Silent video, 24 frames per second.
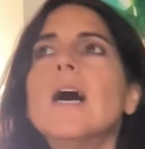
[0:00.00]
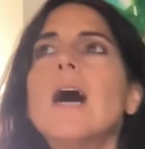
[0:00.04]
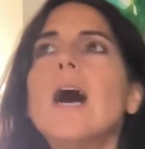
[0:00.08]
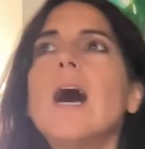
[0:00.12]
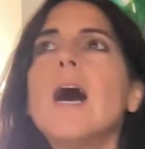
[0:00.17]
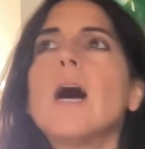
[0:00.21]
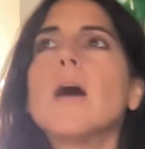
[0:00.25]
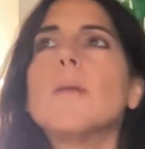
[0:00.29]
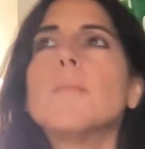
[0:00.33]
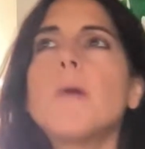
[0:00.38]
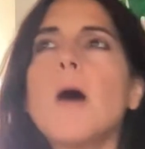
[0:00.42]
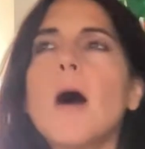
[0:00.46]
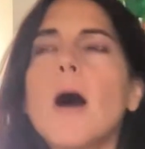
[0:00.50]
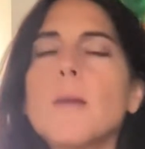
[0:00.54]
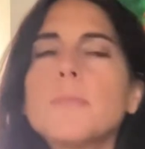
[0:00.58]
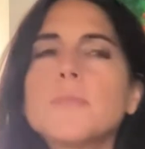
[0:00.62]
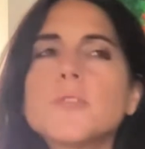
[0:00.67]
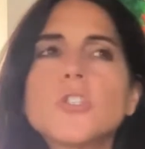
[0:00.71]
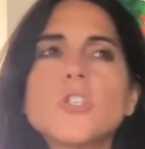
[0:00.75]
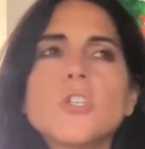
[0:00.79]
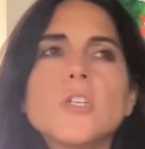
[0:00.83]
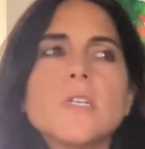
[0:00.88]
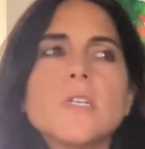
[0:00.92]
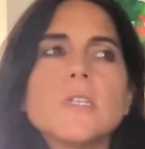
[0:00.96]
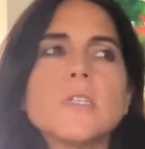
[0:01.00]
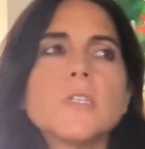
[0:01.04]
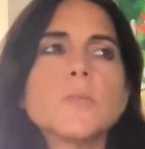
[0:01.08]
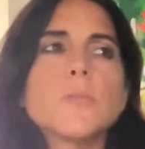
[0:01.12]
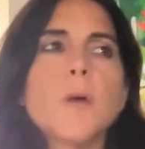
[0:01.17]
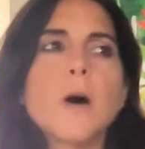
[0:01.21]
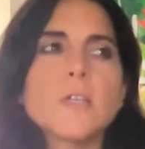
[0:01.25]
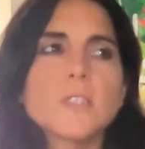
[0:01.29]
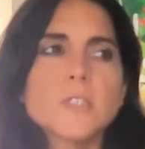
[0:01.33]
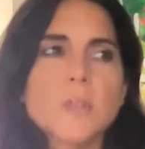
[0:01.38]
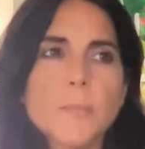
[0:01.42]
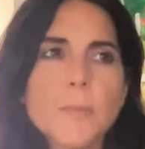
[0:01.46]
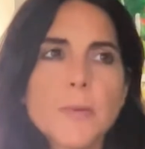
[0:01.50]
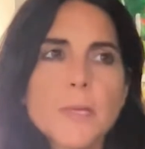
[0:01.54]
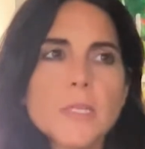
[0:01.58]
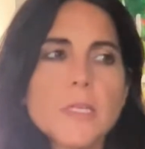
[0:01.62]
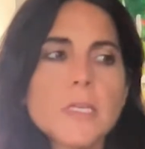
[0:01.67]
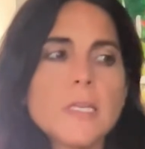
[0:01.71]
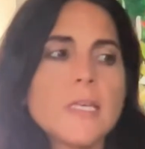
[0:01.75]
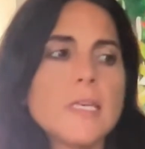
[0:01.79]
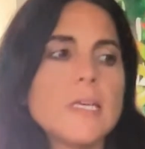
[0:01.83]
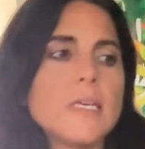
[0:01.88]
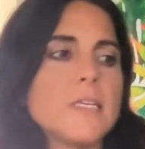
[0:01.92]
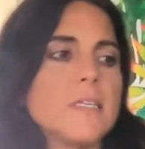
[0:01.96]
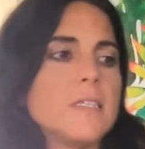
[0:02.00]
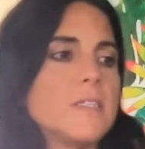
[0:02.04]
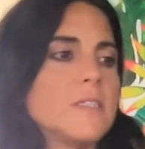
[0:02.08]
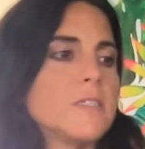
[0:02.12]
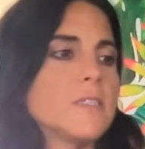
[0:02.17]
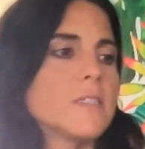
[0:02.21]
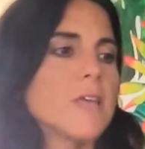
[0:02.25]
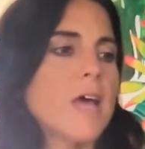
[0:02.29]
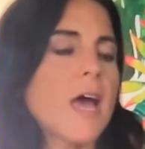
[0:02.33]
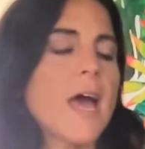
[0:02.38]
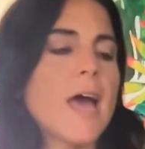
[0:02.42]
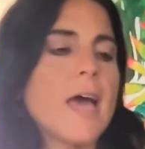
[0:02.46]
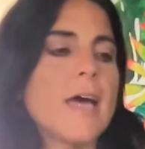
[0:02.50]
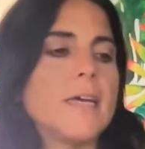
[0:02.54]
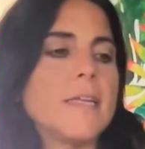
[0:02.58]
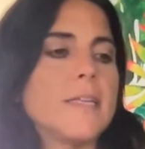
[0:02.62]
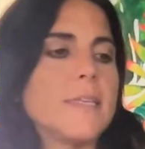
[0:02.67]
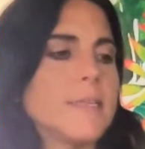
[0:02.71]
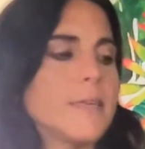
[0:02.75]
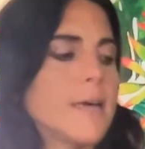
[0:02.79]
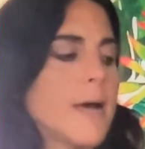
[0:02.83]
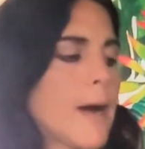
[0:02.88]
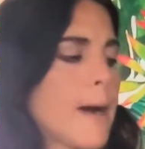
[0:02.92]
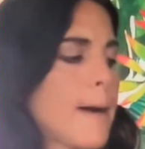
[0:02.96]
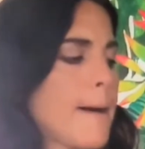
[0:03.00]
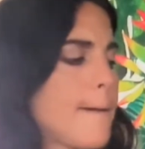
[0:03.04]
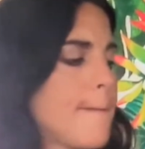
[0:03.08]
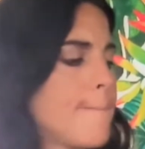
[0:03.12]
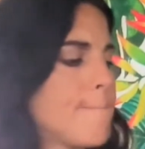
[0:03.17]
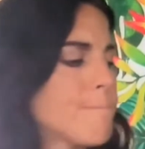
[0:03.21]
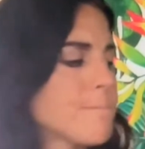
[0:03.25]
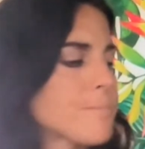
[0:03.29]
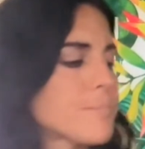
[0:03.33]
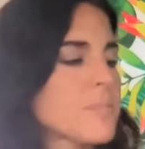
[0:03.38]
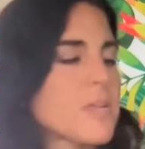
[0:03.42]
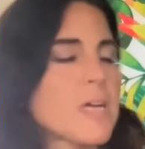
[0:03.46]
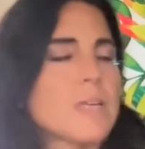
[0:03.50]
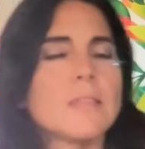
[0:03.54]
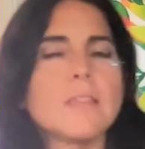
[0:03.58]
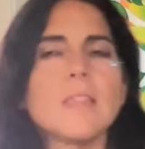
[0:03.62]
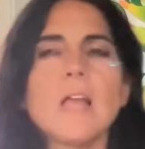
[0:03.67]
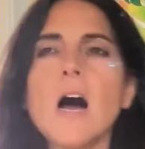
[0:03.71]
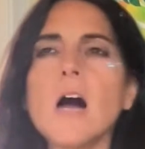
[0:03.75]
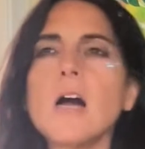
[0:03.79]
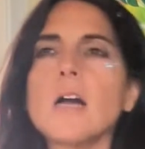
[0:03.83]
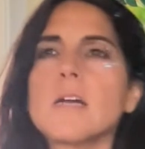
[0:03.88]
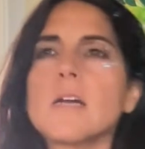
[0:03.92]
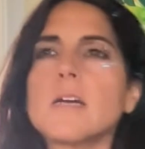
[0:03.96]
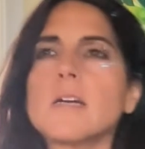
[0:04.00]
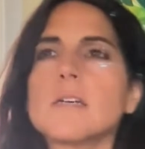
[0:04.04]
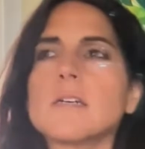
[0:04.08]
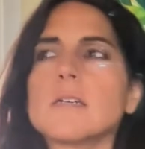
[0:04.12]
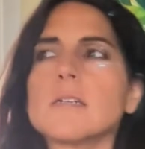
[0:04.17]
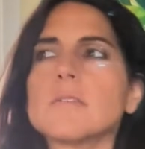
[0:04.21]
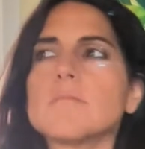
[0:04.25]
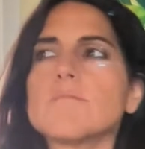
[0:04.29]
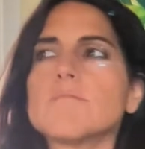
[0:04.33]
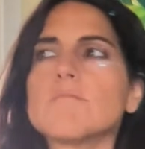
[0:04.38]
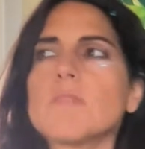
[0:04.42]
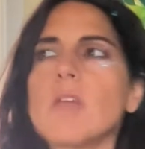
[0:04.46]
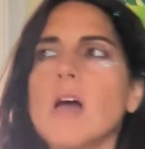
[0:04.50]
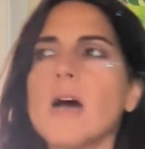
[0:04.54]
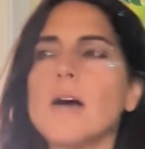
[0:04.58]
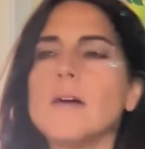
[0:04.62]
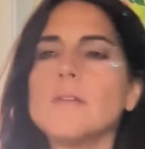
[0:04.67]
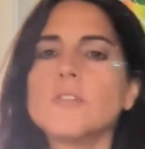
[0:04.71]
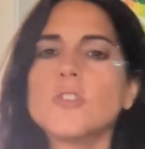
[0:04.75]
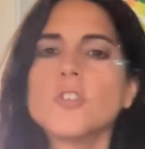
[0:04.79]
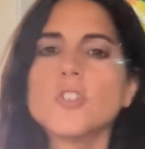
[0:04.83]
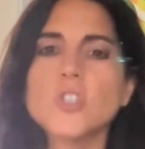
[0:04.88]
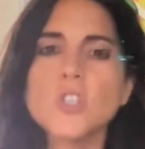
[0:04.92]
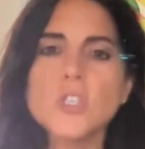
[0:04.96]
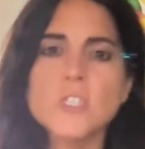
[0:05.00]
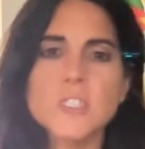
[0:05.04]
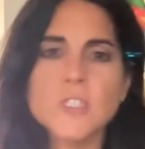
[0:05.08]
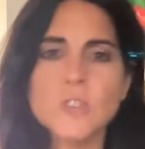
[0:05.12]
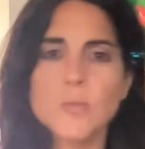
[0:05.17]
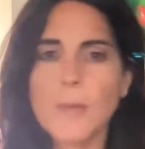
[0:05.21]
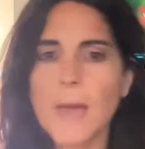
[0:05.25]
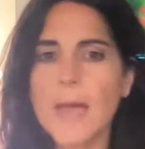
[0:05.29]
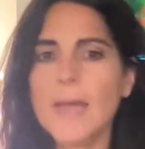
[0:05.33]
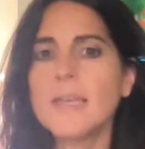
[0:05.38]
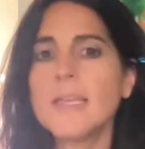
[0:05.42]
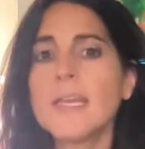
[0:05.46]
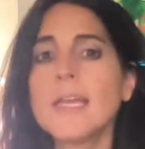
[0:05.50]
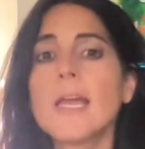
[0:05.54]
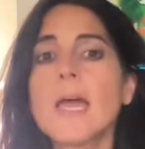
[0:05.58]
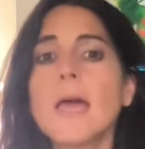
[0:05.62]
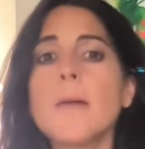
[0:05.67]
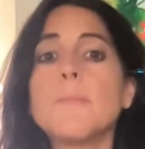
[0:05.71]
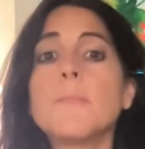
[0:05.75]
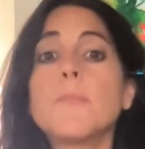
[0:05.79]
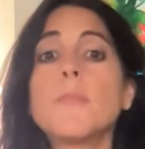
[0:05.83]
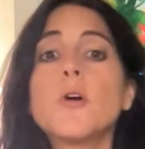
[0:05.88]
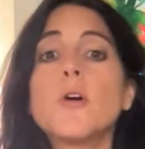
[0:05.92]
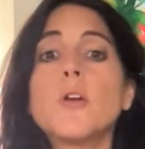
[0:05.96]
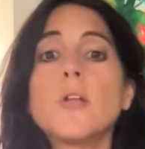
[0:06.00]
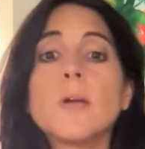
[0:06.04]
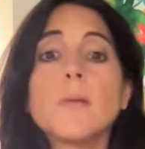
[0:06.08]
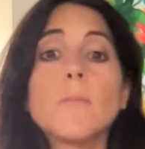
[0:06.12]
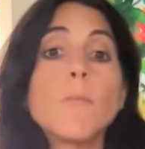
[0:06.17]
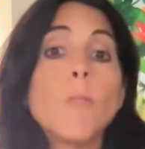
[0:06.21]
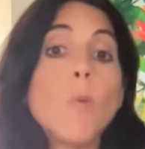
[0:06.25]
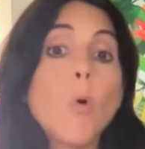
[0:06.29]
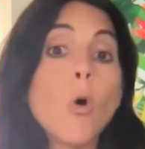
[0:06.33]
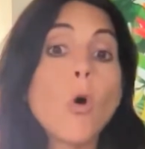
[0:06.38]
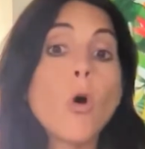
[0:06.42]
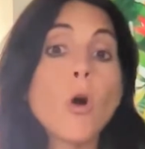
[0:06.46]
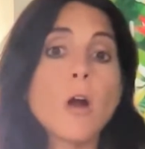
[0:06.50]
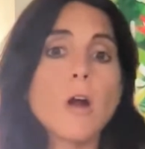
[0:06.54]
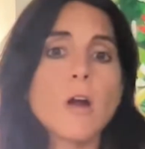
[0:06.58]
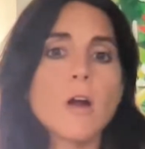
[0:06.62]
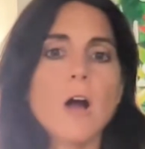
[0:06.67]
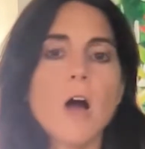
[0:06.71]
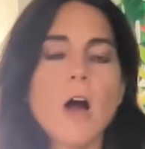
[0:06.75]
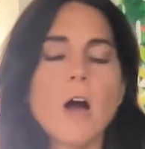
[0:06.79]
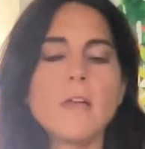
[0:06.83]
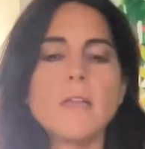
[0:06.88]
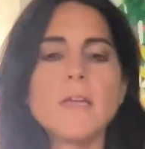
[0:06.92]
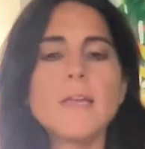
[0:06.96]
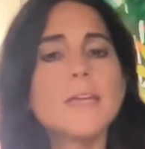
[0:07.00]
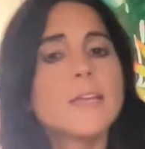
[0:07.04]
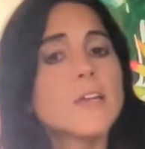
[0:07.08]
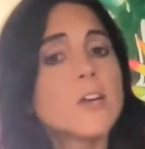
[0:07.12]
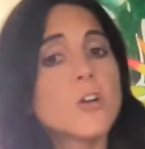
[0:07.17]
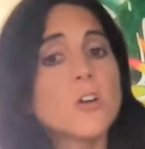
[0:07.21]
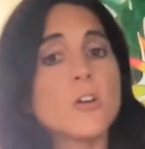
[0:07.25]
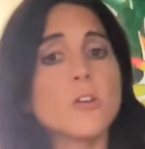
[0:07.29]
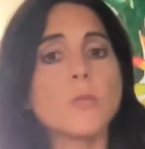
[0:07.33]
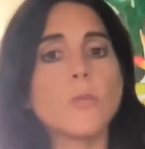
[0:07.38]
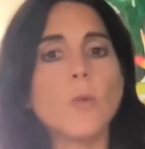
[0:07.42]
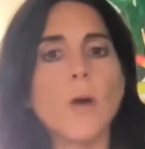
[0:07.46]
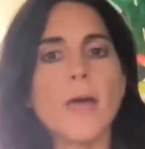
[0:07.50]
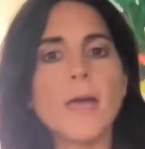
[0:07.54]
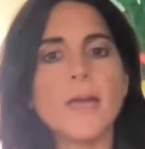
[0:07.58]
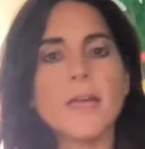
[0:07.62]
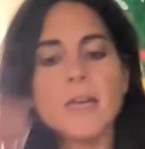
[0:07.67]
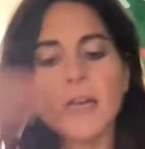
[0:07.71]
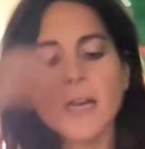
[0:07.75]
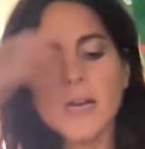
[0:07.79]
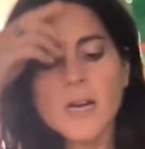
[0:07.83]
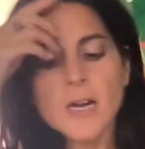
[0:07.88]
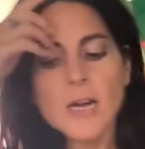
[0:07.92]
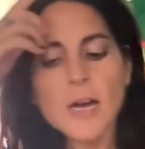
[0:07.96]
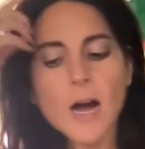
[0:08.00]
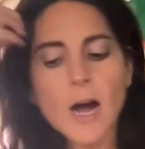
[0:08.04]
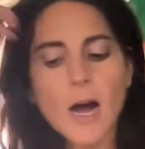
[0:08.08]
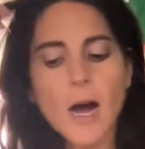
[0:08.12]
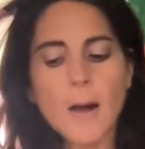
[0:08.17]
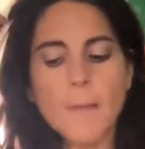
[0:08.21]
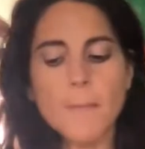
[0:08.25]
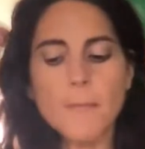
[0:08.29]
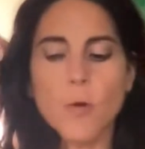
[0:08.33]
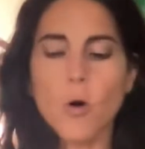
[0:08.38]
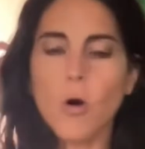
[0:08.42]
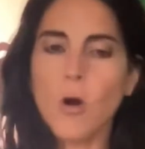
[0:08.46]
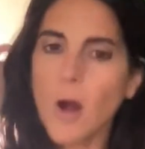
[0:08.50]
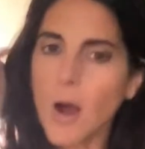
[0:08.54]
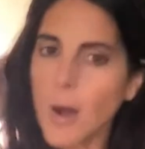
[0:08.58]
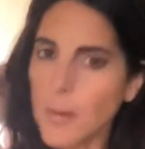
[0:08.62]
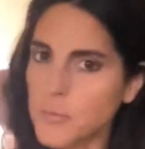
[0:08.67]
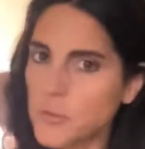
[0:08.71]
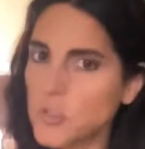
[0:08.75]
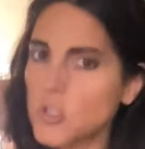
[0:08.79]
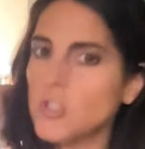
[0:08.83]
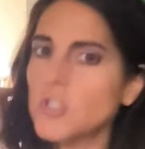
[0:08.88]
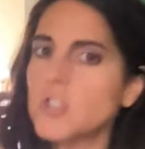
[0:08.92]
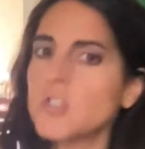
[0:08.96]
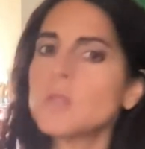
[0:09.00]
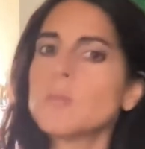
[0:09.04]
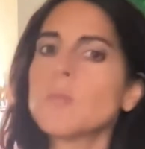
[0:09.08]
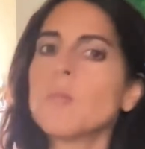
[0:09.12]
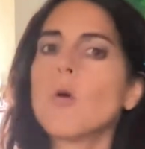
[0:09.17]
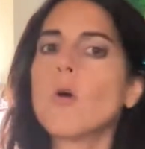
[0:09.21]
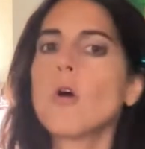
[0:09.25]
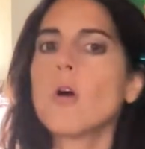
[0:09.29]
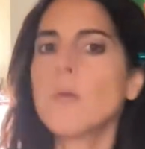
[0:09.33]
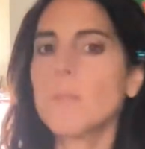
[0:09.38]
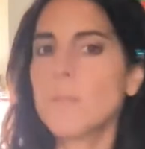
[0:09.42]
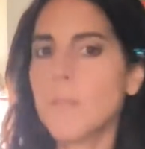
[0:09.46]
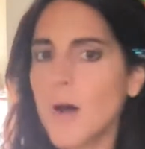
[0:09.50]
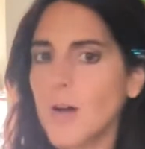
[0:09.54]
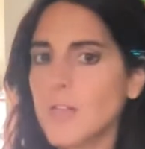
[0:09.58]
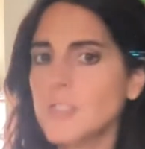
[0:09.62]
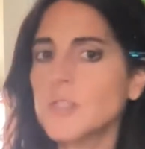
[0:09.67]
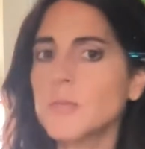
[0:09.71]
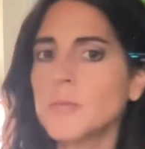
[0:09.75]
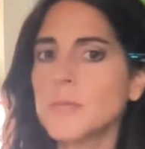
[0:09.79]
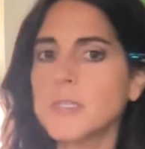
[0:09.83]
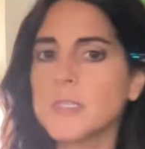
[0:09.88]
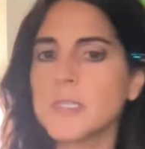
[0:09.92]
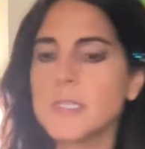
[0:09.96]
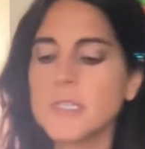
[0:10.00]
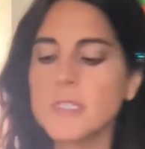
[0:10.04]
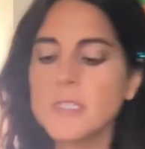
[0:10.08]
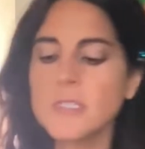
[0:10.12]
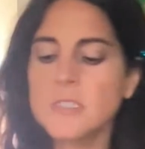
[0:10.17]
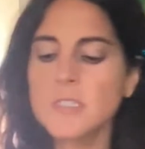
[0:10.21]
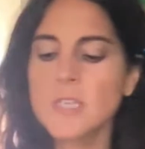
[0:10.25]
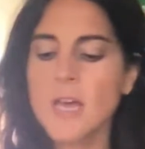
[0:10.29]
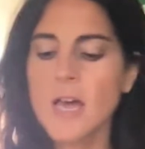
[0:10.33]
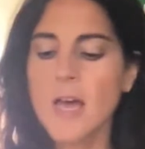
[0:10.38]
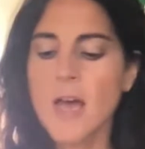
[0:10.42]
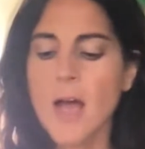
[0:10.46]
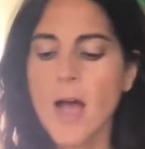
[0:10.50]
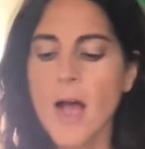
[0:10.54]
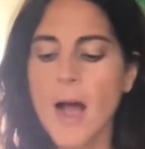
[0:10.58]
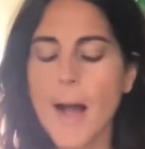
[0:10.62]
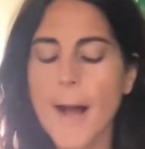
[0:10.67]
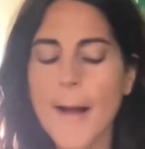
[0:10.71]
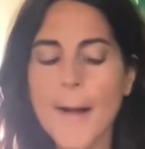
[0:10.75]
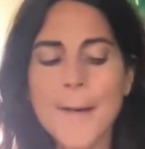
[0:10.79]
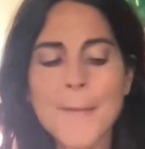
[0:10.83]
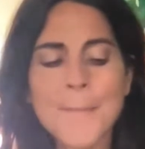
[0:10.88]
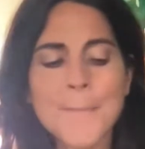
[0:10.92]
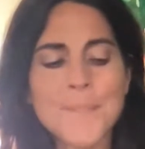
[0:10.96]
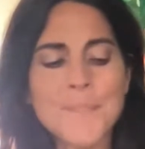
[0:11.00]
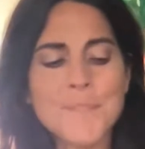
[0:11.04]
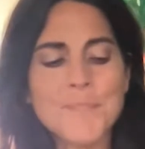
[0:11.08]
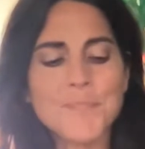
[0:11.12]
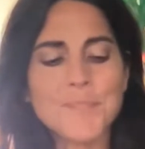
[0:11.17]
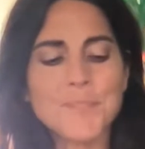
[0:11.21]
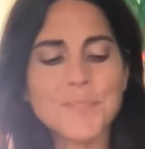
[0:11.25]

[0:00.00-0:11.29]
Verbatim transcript: um, options, possibilities, and um, luck, uh, just expanding and putting more on in a good way, uh, more options, more possibilities. Um,